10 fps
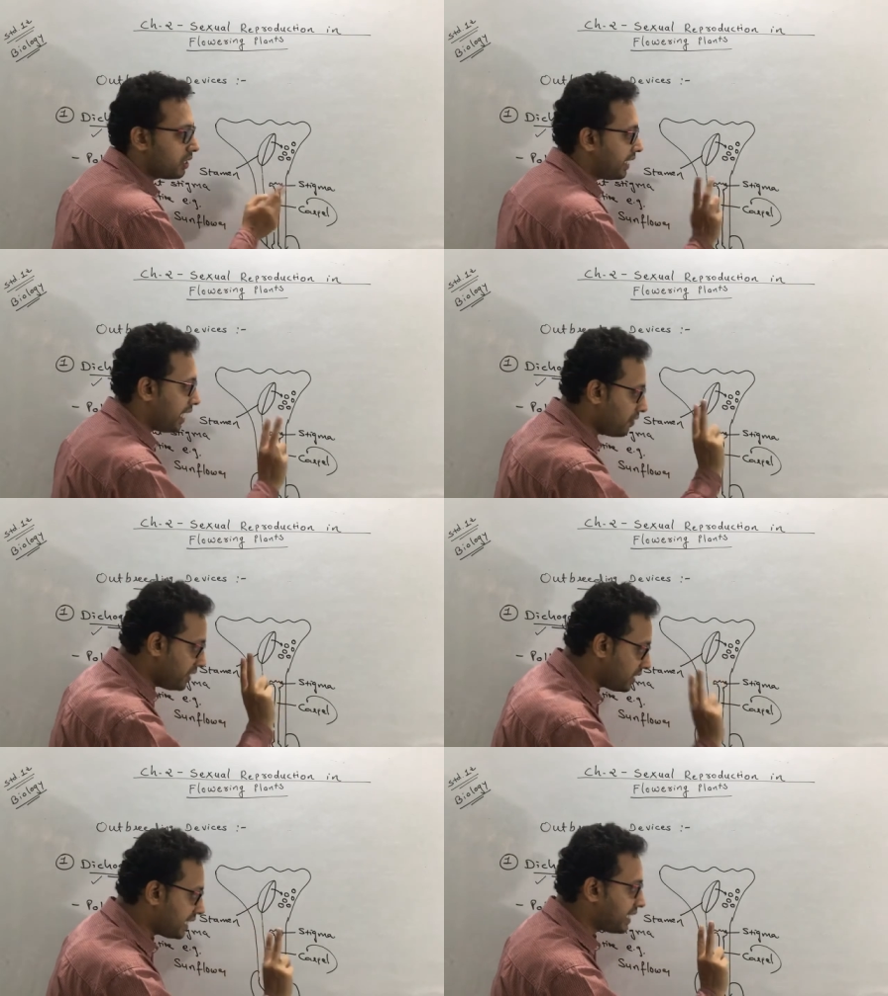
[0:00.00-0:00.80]
Now
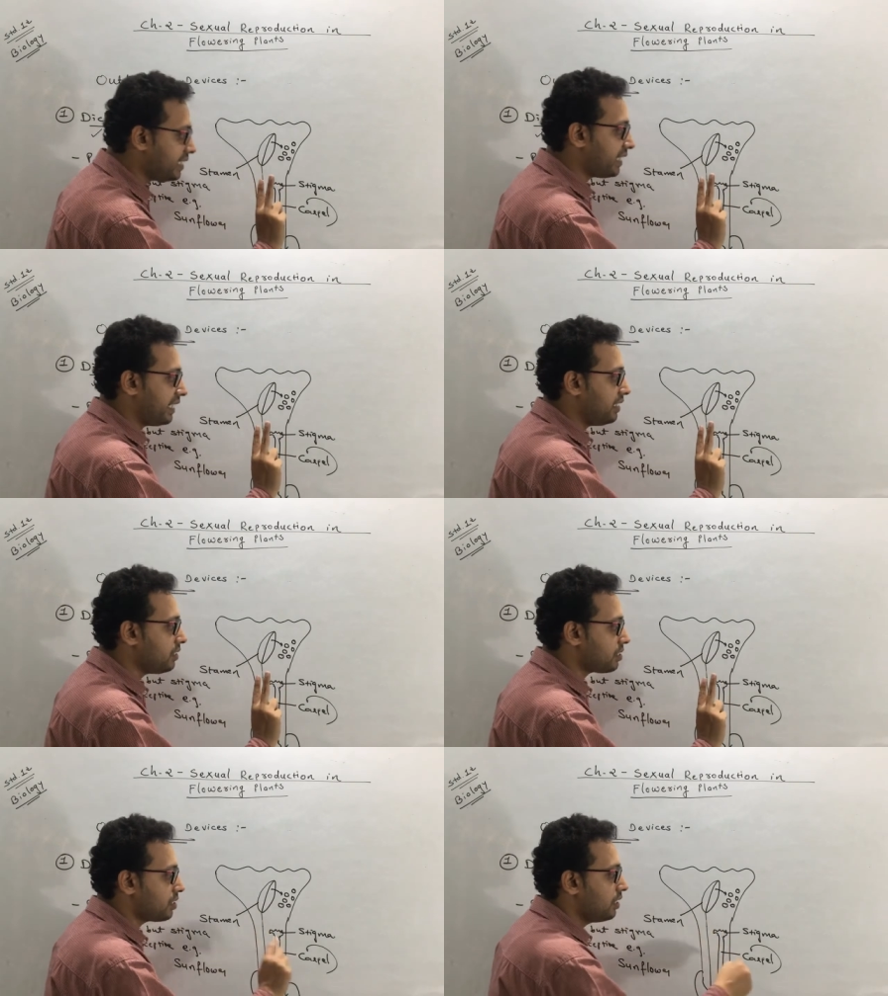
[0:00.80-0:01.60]
in the second
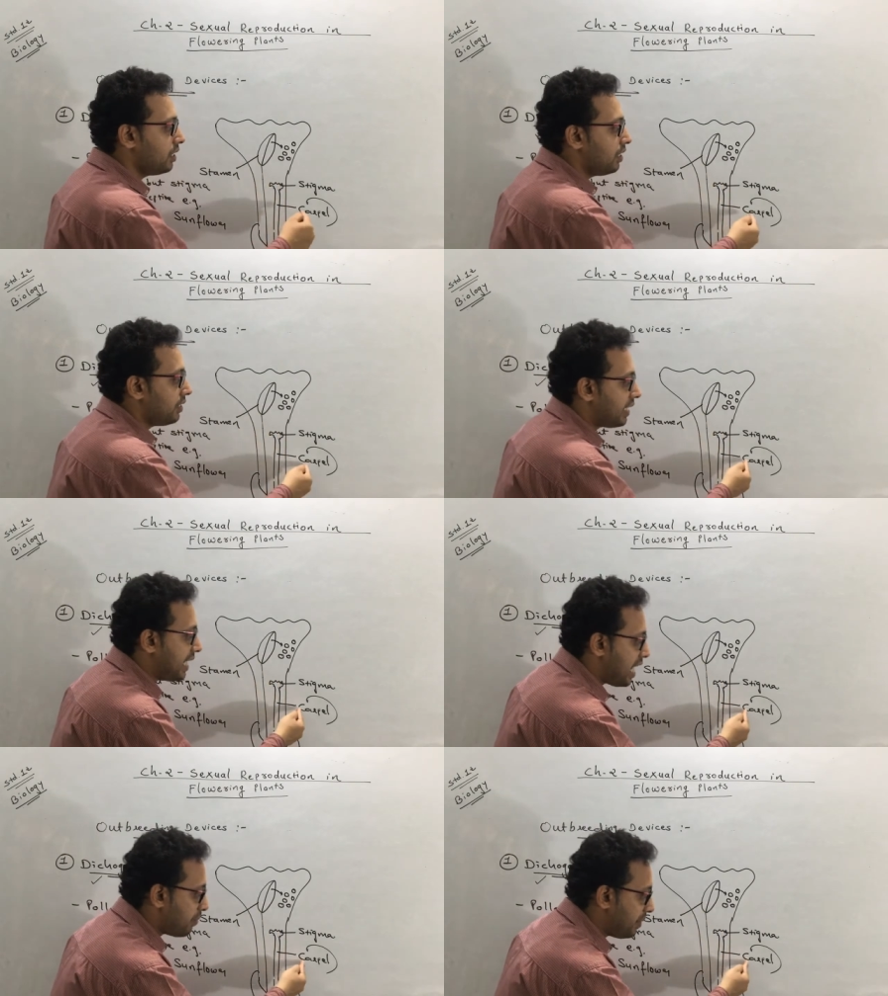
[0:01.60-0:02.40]
case, the
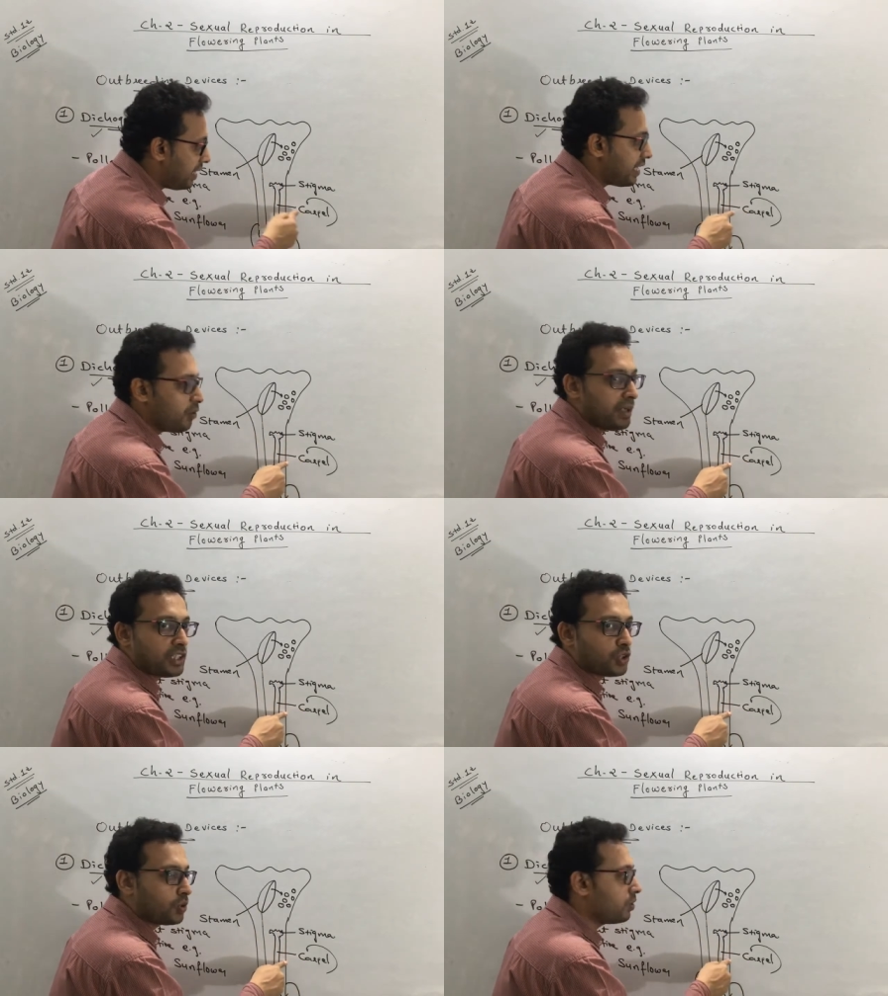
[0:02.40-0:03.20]
carpel now
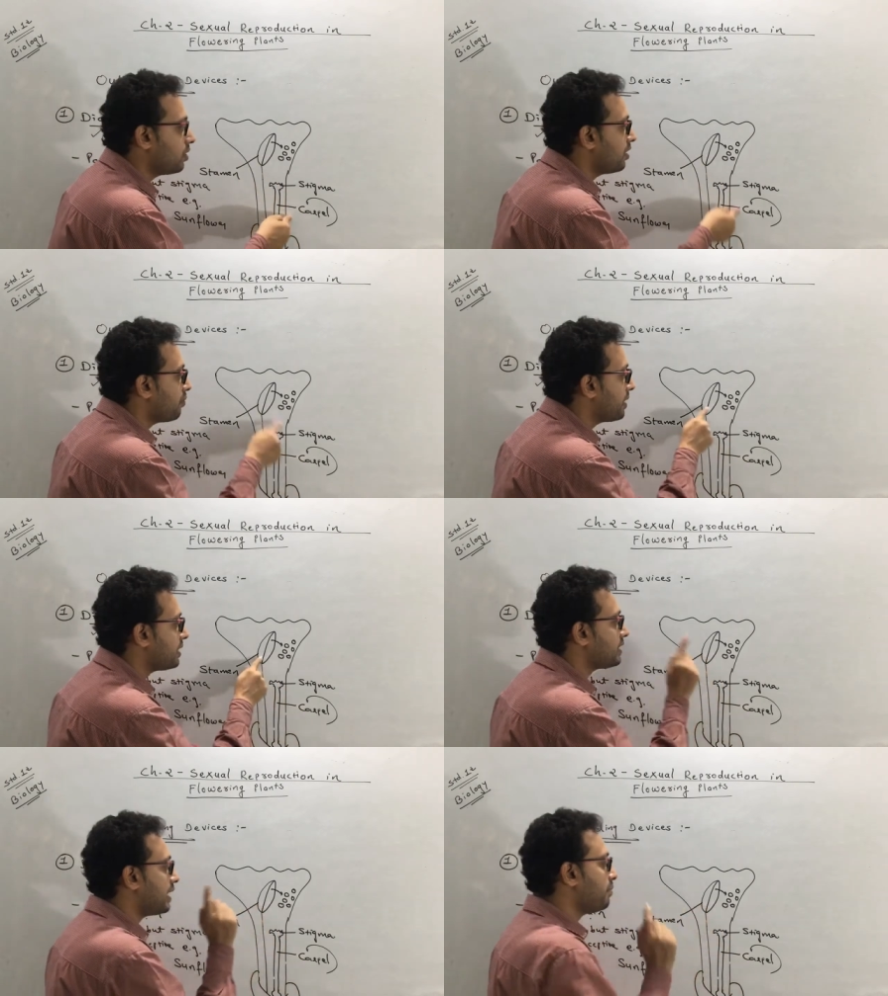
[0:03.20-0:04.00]
mature, but
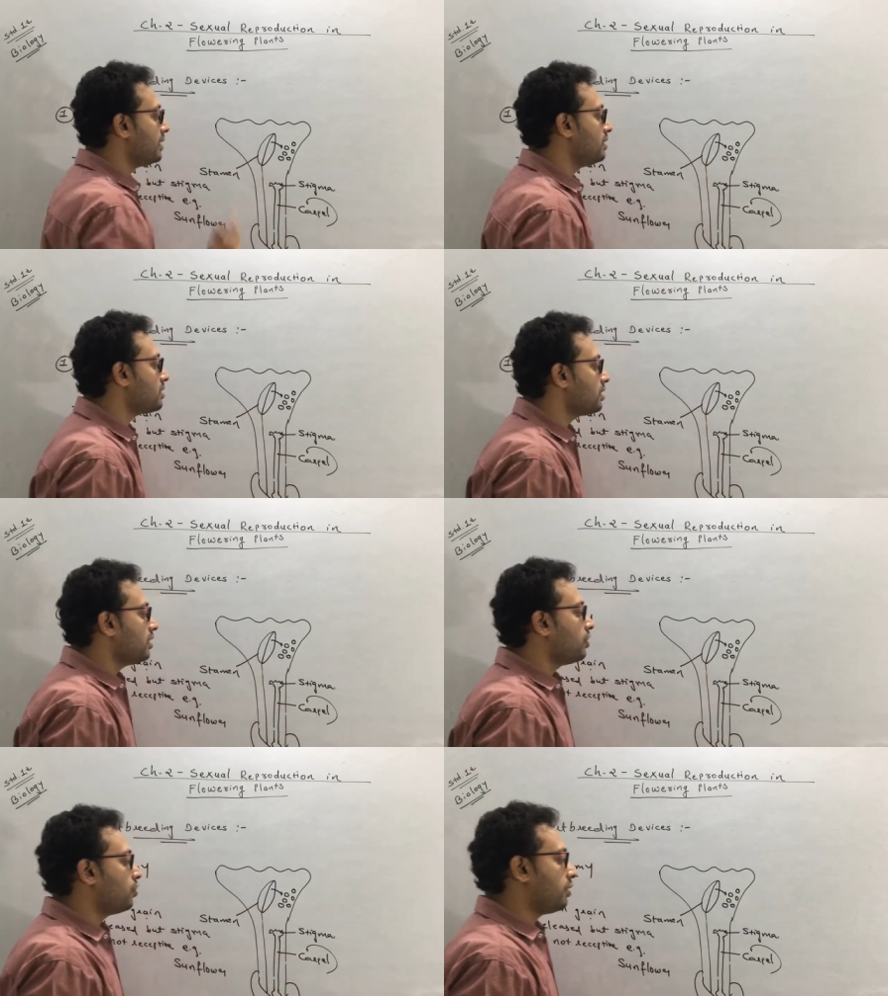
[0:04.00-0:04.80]
the stamen
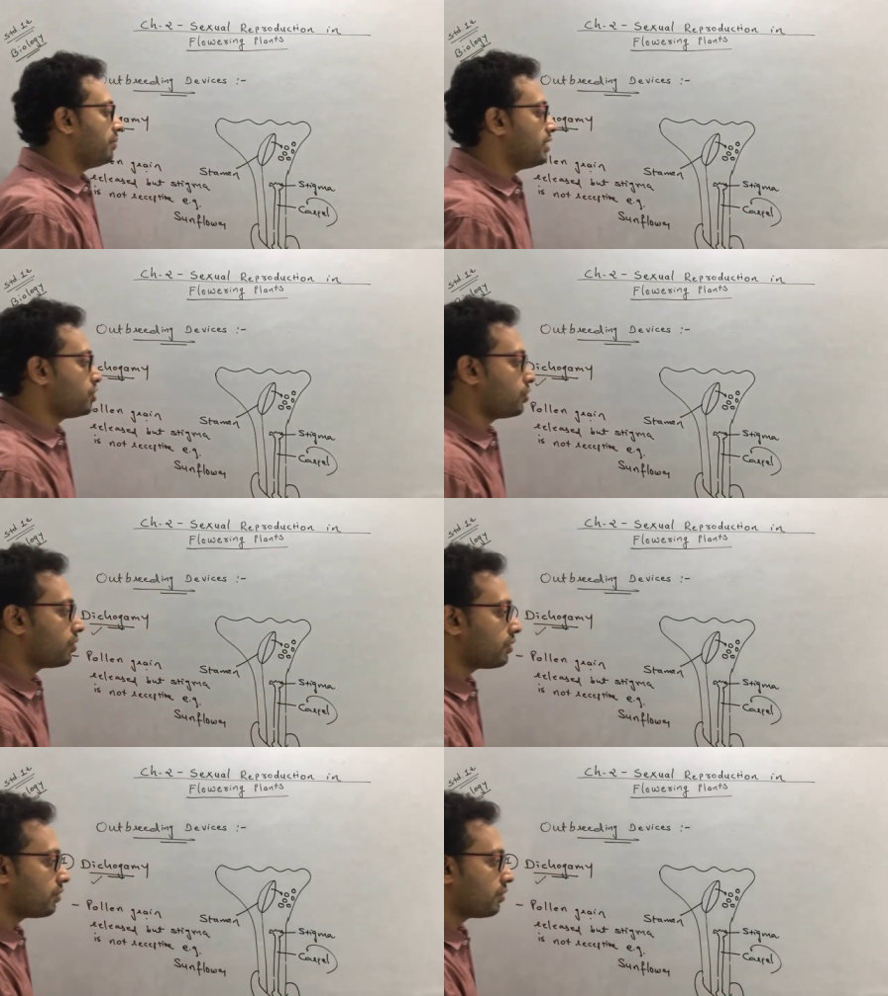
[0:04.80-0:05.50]
is not mature.